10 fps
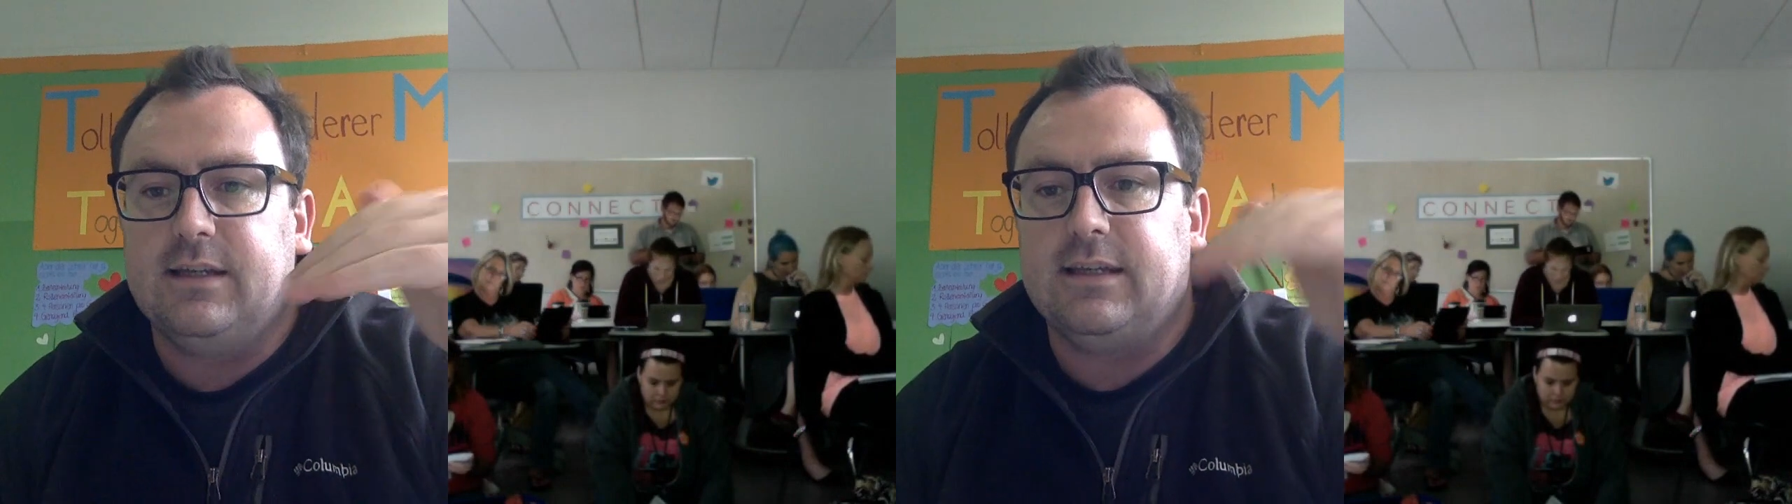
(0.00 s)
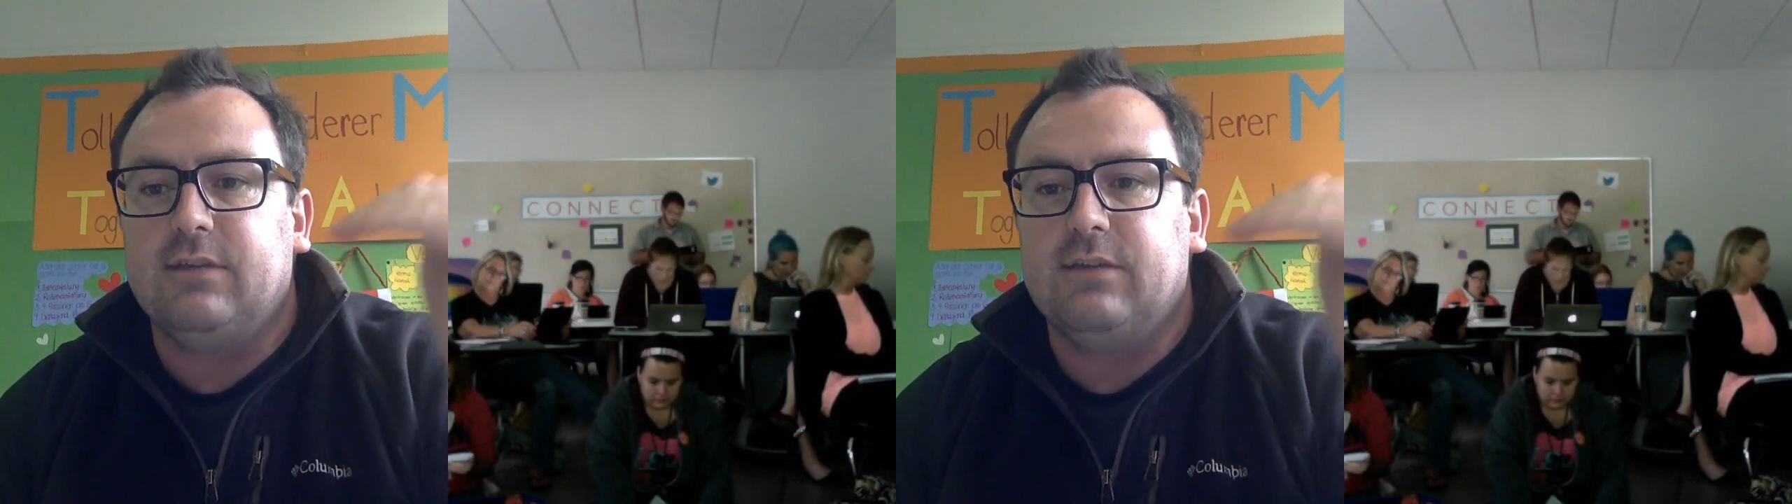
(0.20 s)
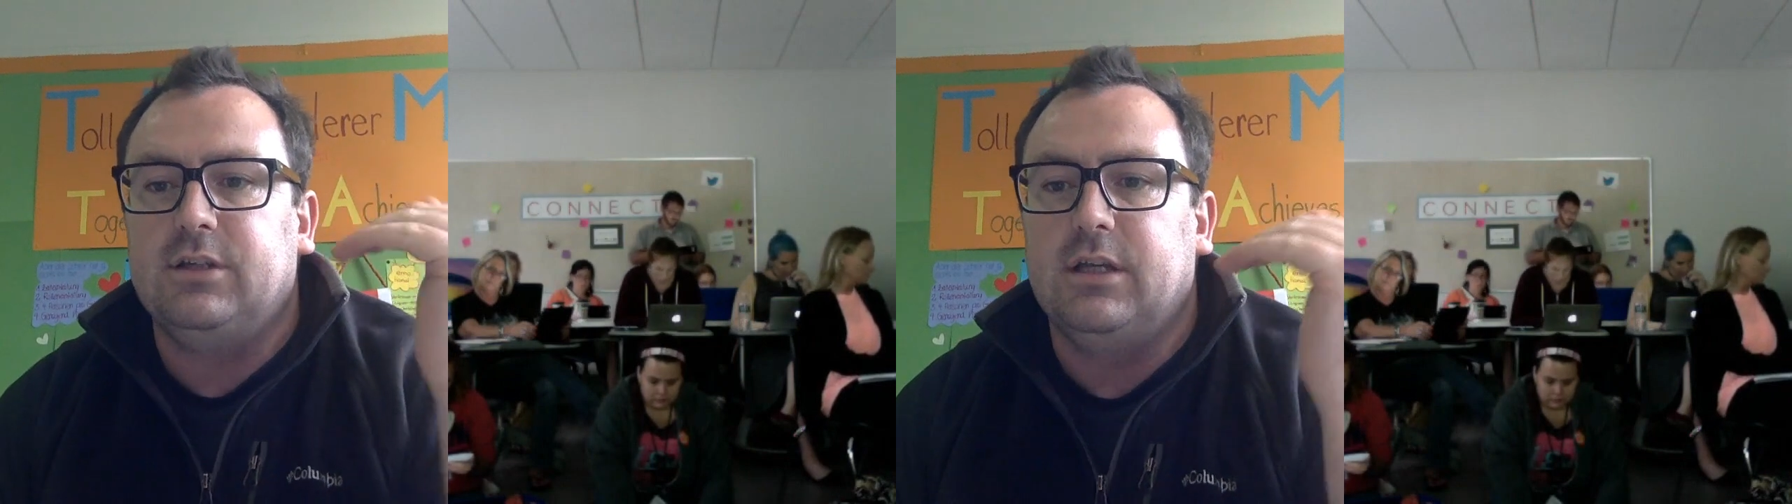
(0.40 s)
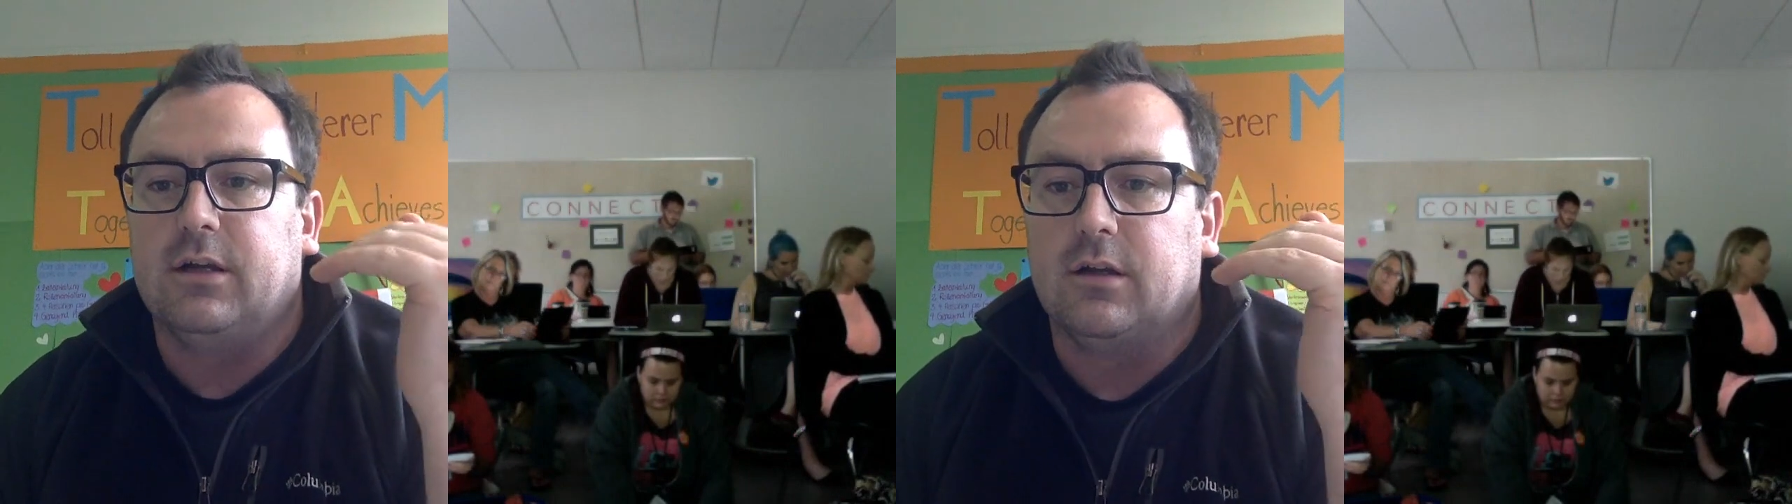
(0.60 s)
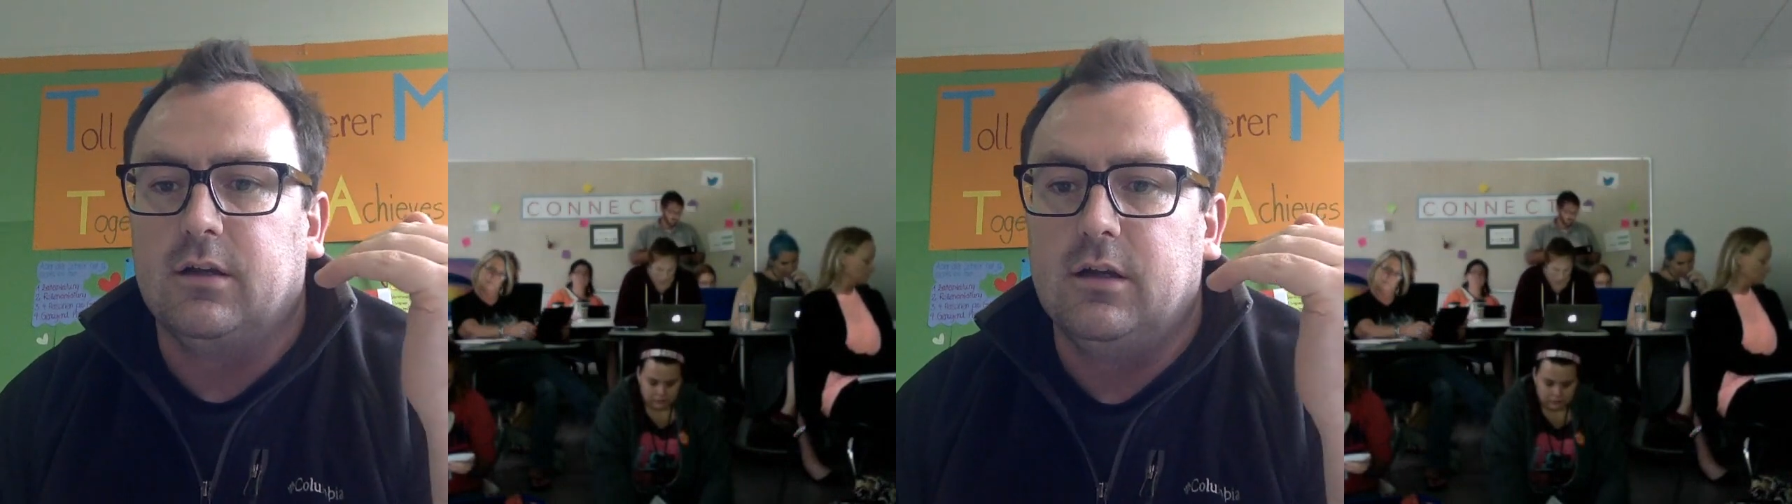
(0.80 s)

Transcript: in a given year.